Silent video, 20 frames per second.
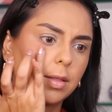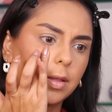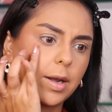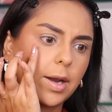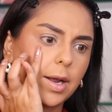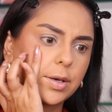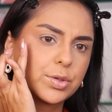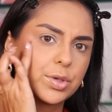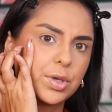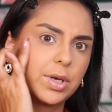
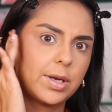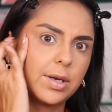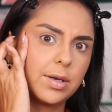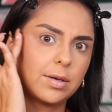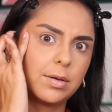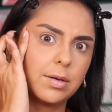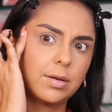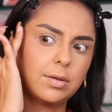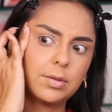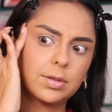that actually
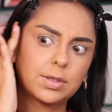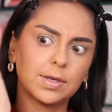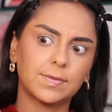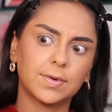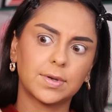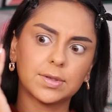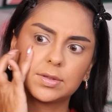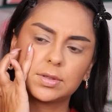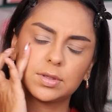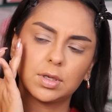didn't
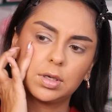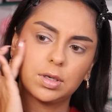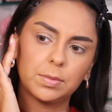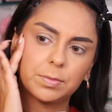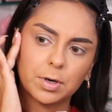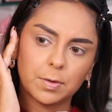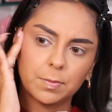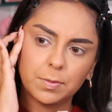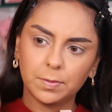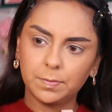give us any
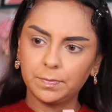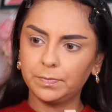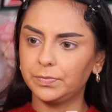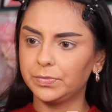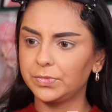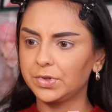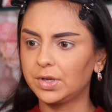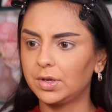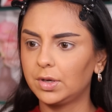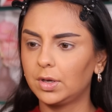problem,
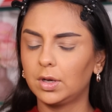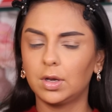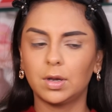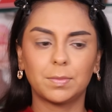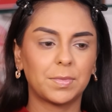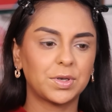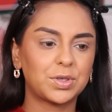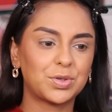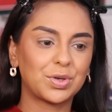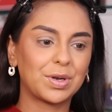
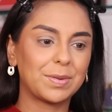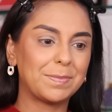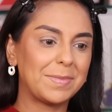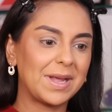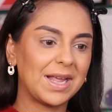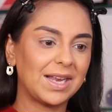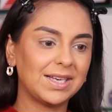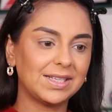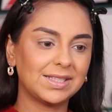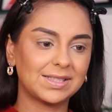but you can
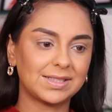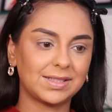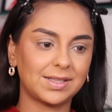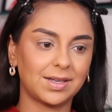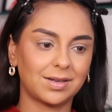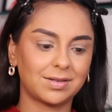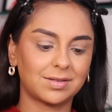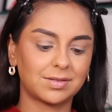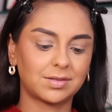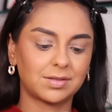barely see
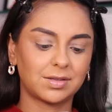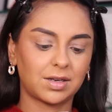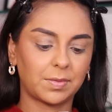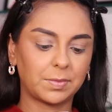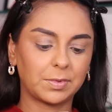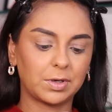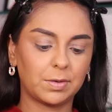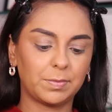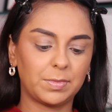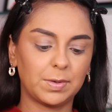it.
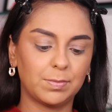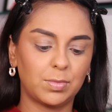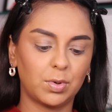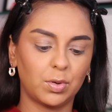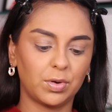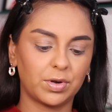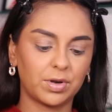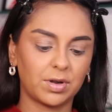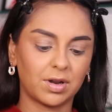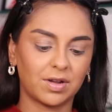I'm gonna be
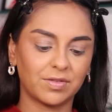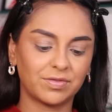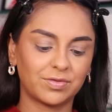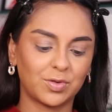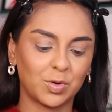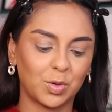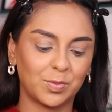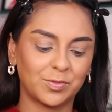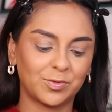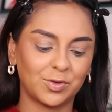bold enough,
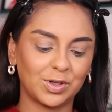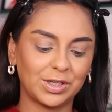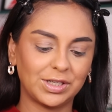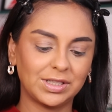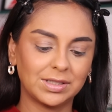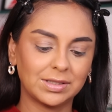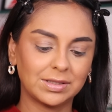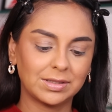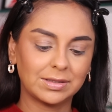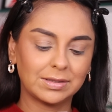hopefully,
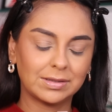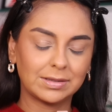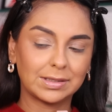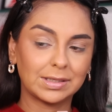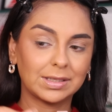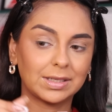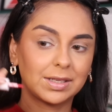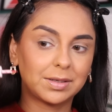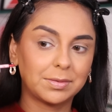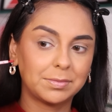
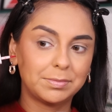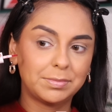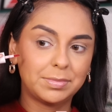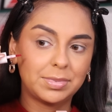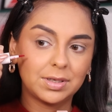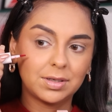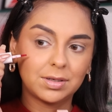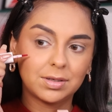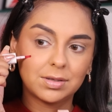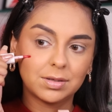and
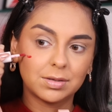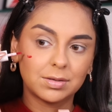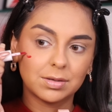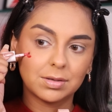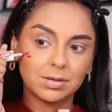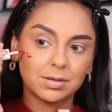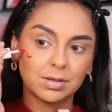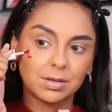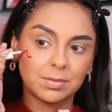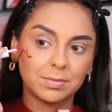build it
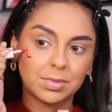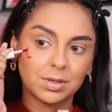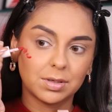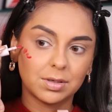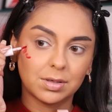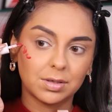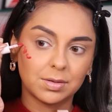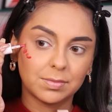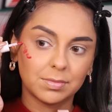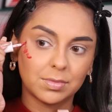a little
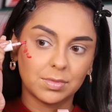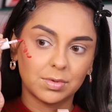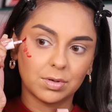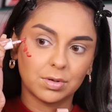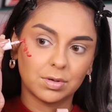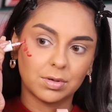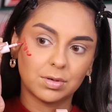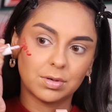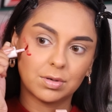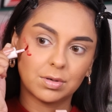bit
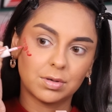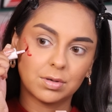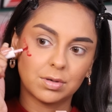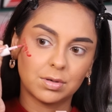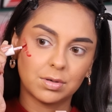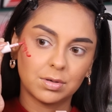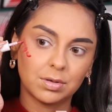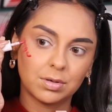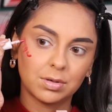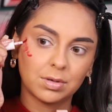
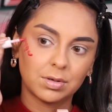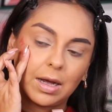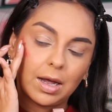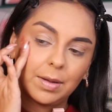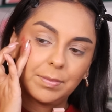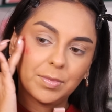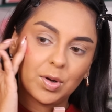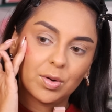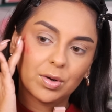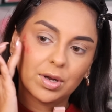more.
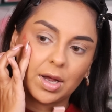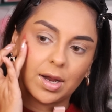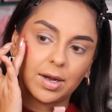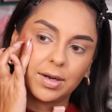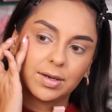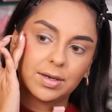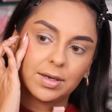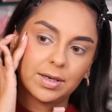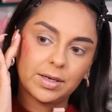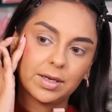I'm
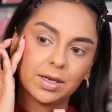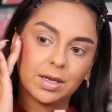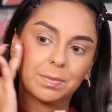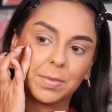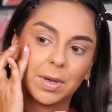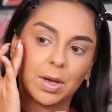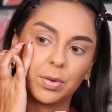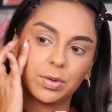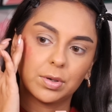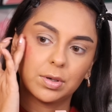organically a
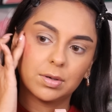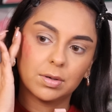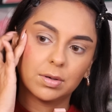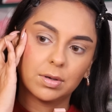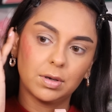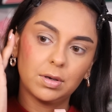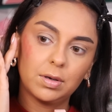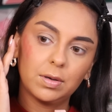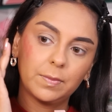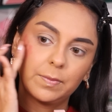powder
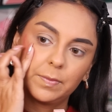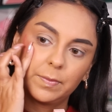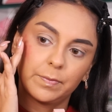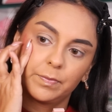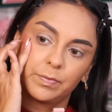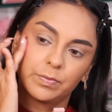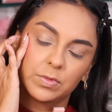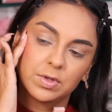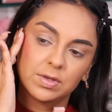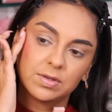girl.
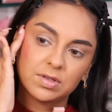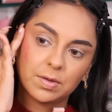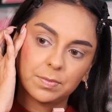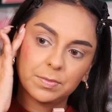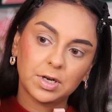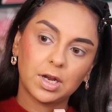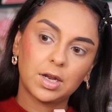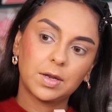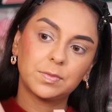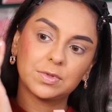
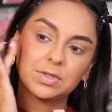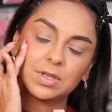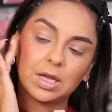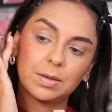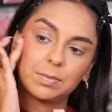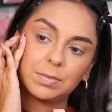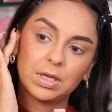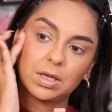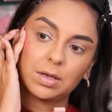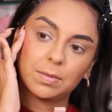Sometimes
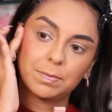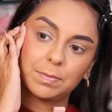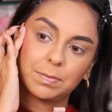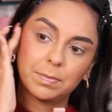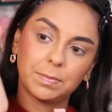I'm a